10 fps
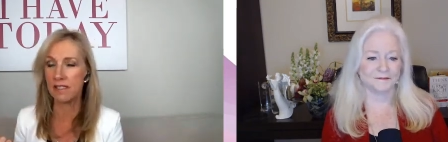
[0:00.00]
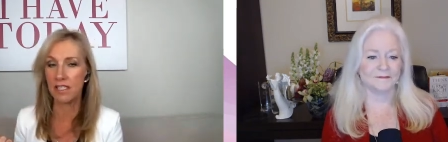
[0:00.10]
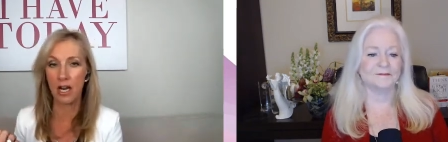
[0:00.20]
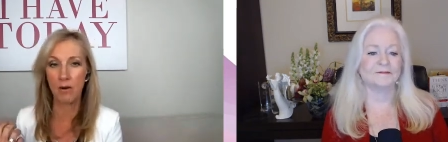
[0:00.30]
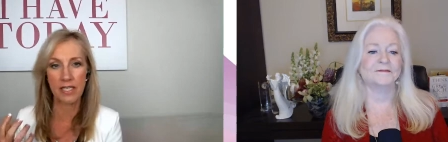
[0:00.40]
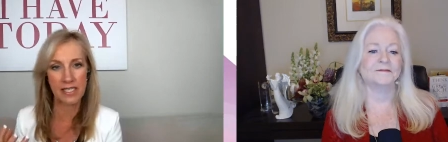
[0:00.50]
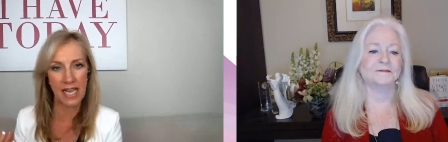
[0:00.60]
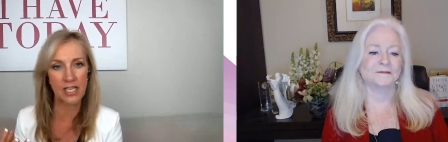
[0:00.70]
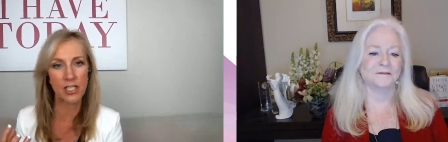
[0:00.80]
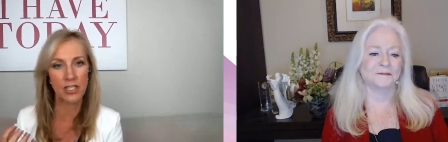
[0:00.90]
Speaker 1: you know,
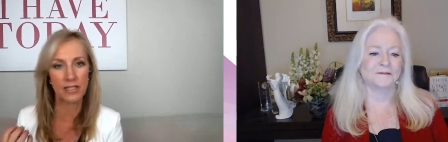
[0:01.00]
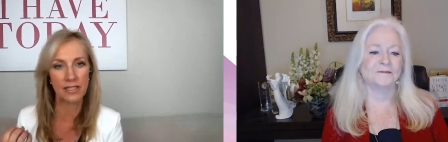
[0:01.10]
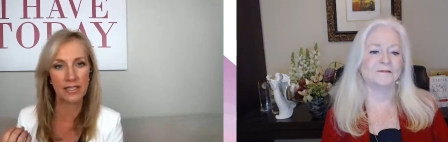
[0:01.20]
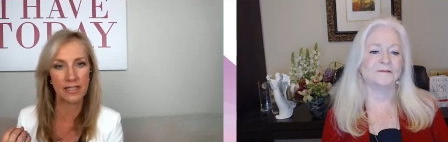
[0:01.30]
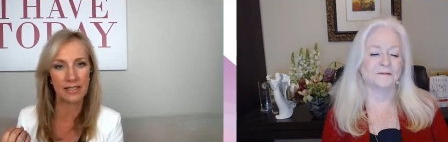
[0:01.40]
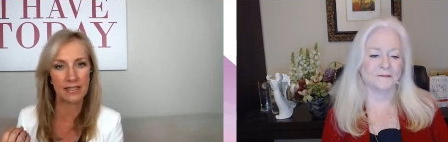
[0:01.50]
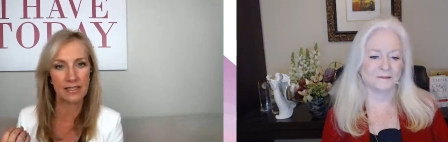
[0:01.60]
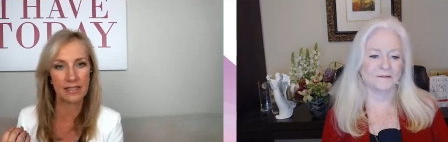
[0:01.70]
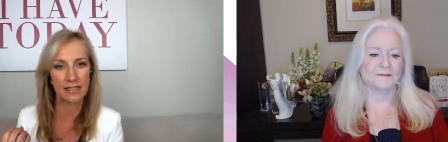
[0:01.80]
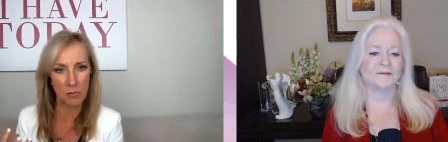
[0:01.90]
intentionally
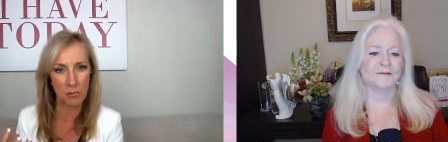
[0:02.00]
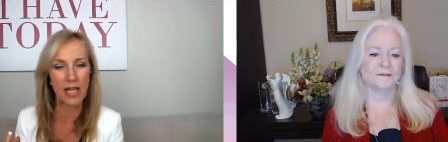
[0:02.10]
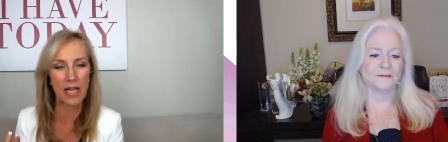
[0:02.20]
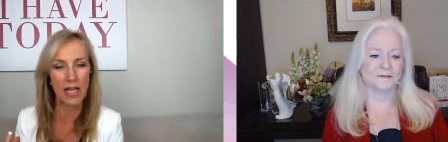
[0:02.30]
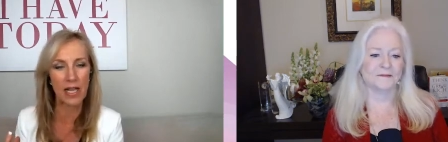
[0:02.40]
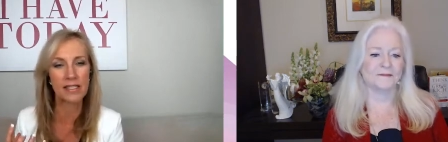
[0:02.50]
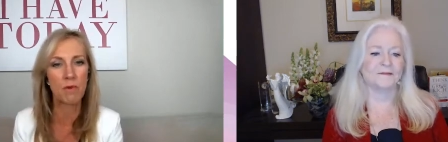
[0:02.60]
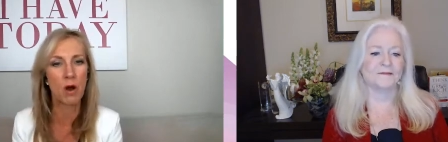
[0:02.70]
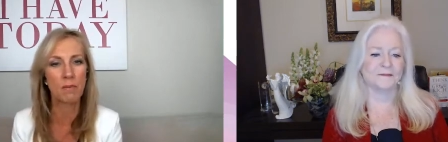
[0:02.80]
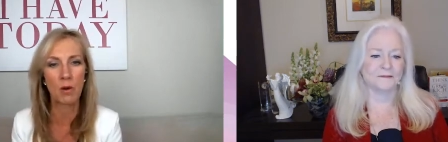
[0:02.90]
in the present
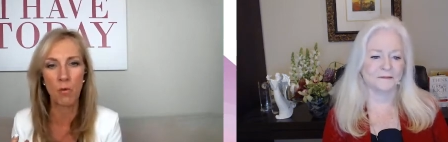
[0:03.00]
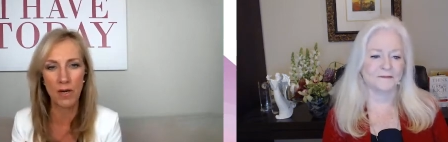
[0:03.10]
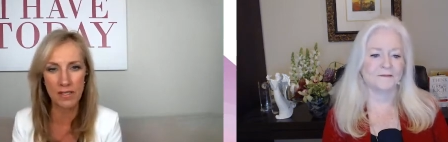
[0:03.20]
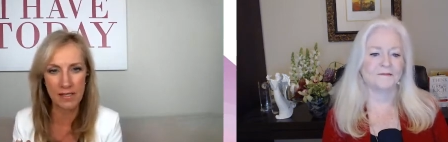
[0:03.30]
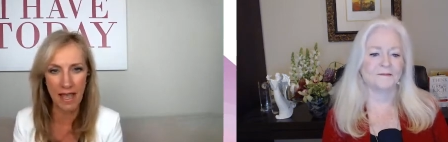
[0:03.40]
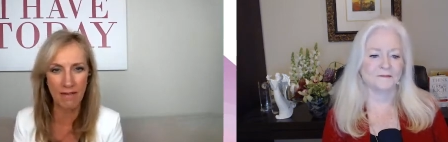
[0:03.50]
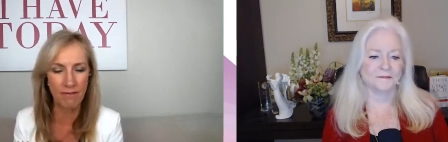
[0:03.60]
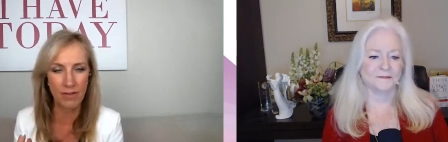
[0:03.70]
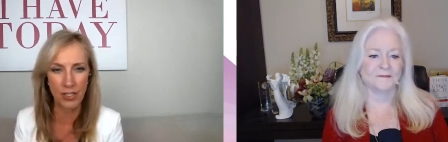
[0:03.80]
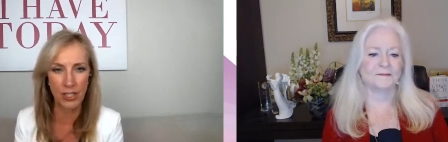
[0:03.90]
moment? What is that
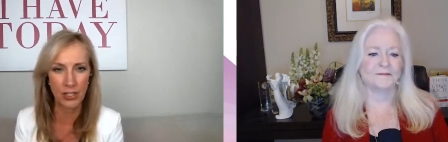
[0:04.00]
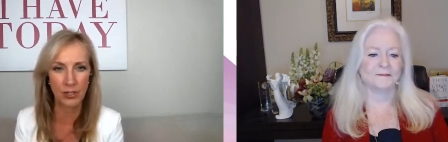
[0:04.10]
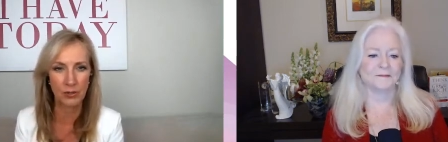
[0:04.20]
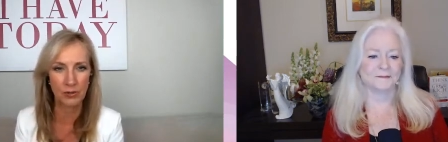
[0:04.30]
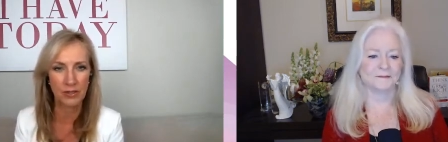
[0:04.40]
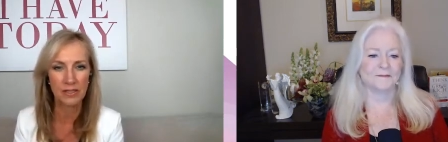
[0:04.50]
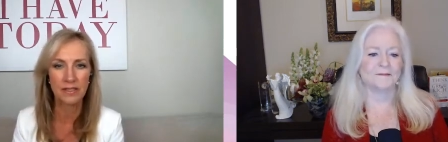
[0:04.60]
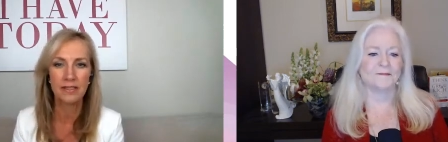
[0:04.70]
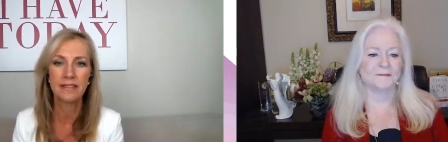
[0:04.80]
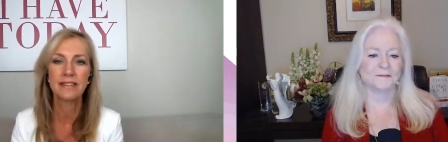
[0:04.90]
for you?
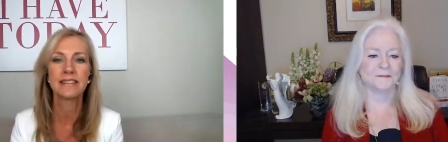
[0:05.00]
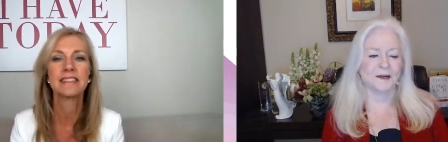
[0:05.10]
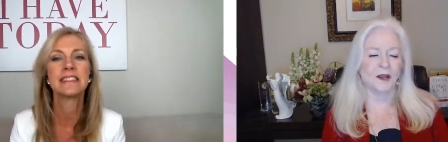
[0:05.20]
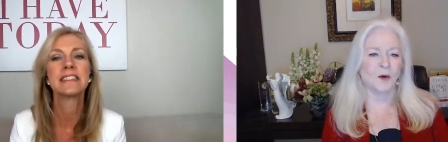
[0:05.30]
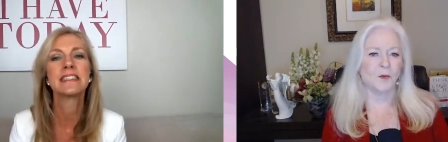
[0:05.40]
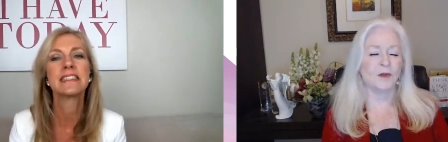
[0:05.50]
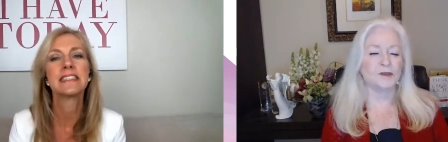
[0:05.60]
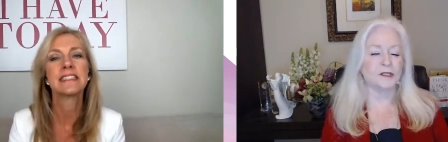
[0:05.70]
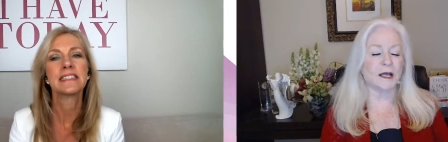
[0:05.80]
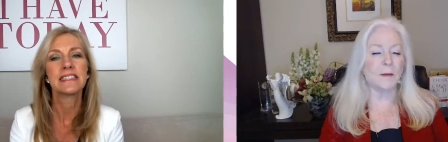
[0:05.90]
Speaker 2: Well,
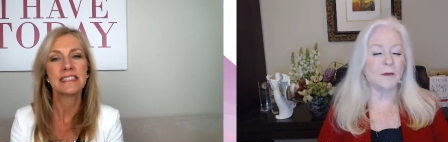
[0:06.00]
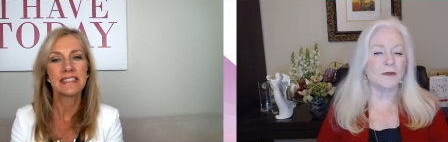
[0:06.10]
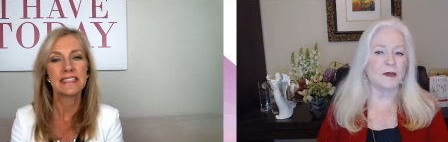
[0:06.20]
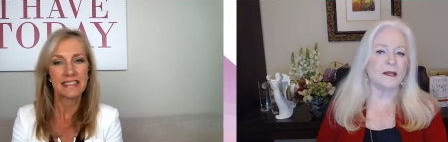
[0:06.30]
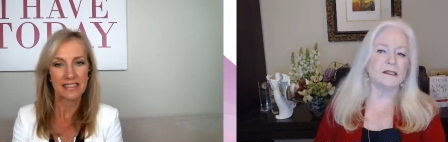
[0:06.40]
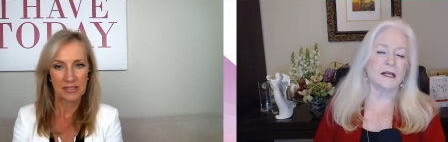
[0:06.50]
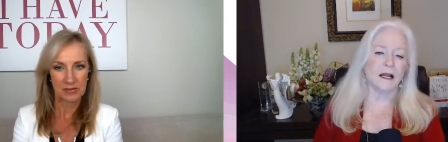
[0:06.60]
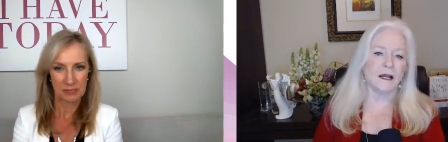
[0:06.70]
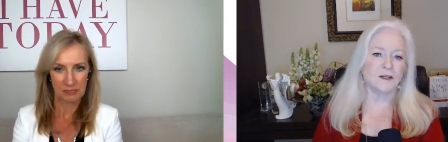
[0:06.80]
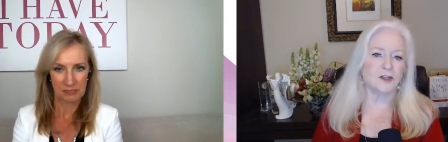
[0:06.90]
there's a couple things that I
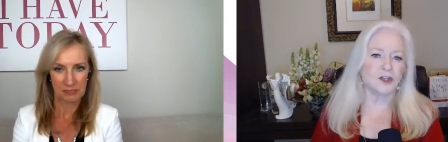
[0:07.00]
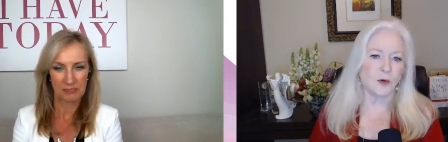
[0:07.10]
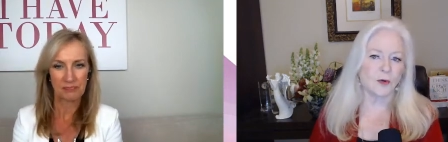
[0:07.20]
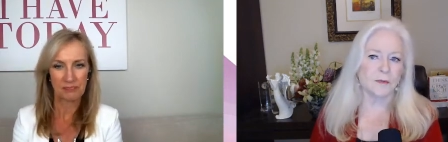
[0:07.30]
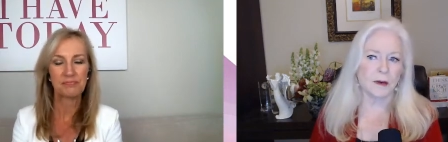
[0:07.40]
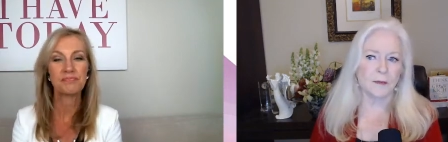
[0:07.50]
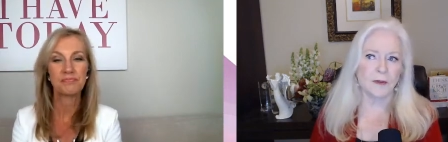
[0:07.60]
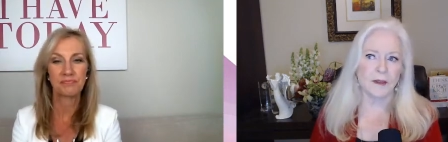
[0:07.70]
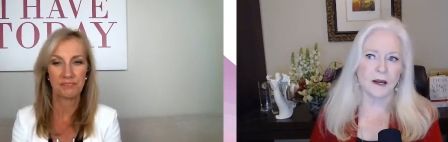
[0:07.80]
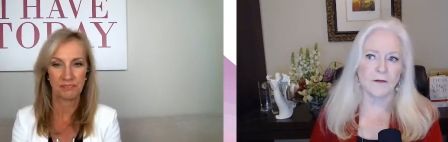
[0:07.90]
like to share with people
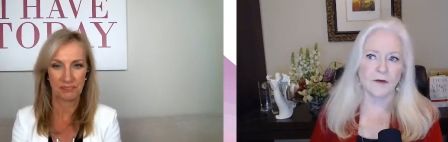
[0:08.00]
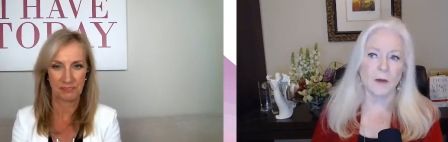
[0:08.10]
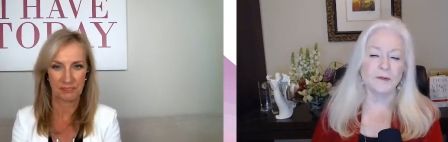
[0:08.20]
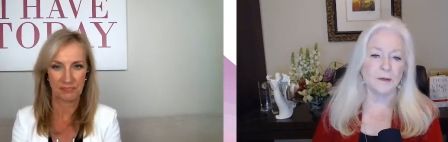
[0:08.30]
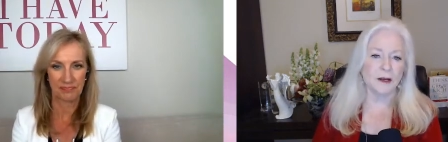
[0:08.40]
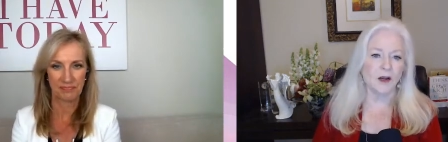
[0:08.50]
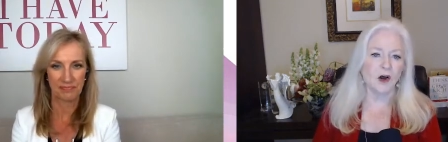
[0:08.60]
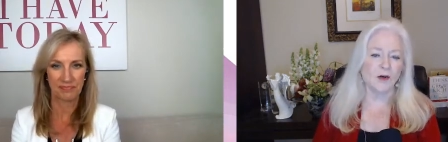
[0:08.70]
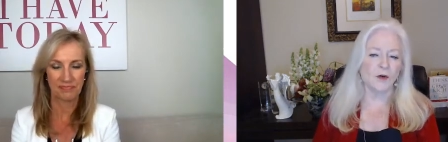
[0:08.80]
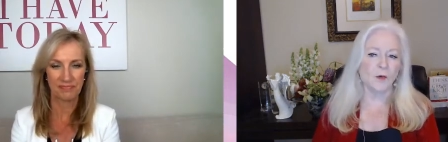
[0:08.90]
that have helped me
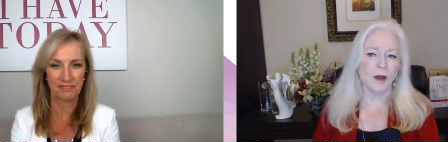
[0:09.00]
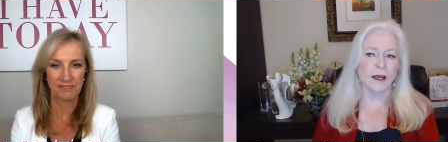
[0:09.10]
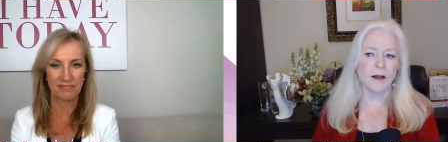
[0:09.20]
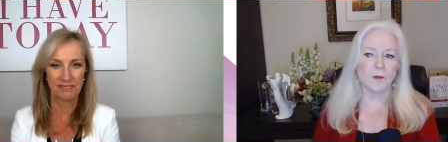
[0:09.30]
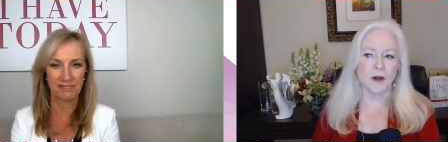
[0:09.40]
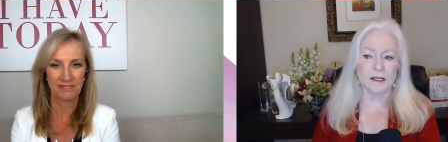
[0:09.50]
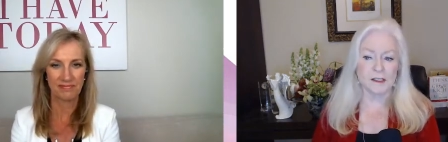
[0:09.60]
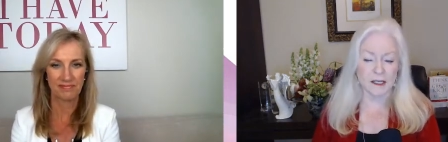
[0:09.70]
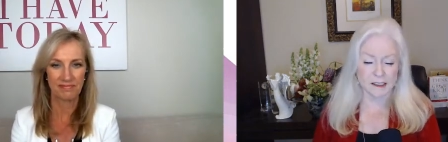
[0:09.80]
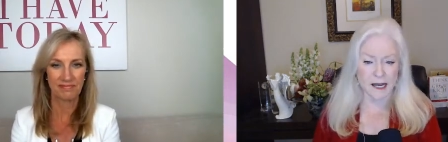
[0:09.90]
along the way. And one
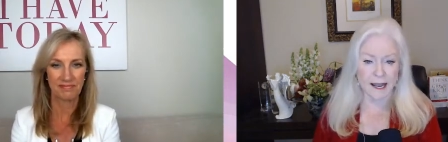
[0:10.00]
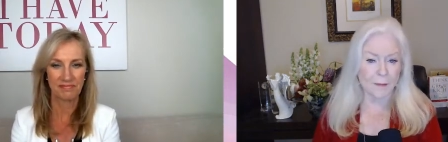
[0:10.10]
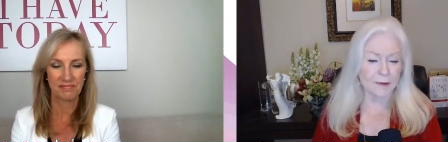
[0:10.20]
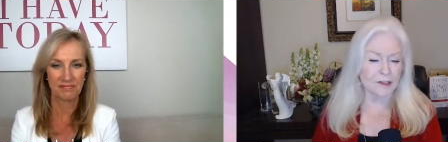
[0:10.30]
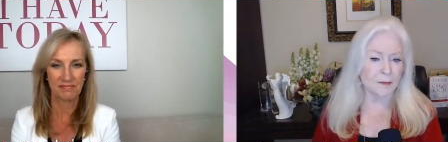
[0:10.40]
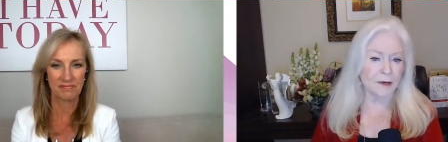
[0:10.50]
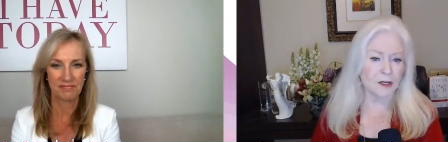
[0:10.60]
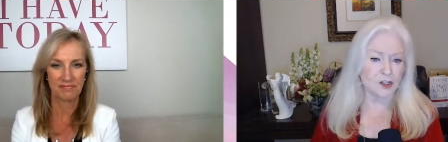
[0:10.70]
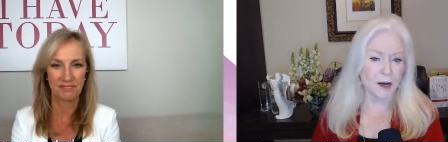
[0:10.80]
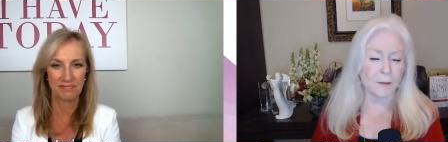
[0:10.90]
is because I happen to be a
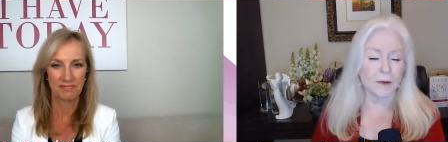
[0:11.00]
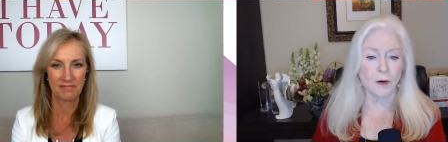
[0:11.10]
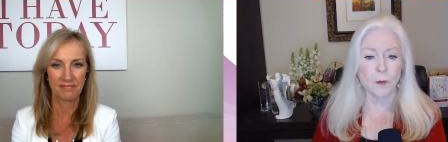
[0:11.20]
champion